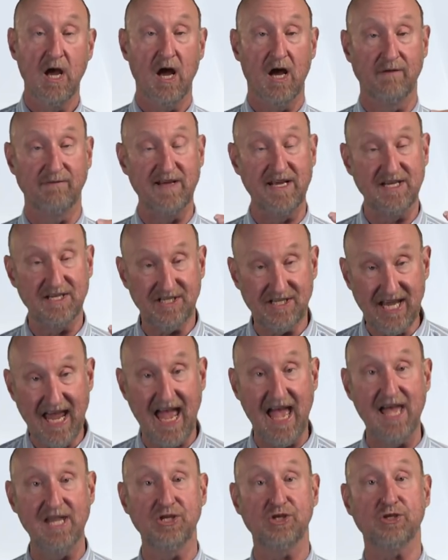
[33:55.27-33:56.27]
of
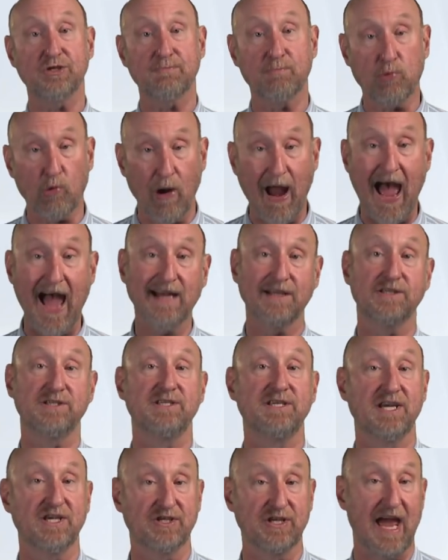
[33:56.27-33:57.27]
intense
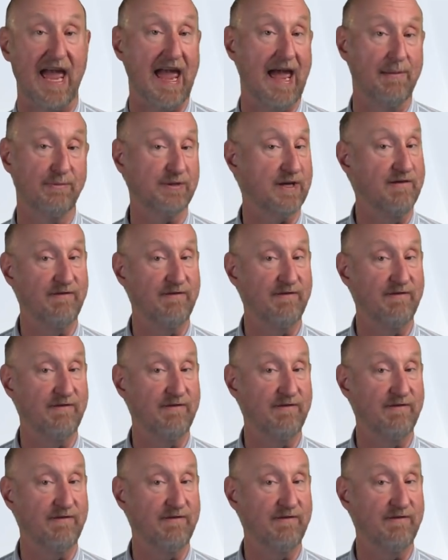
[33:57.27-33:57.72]
practice exams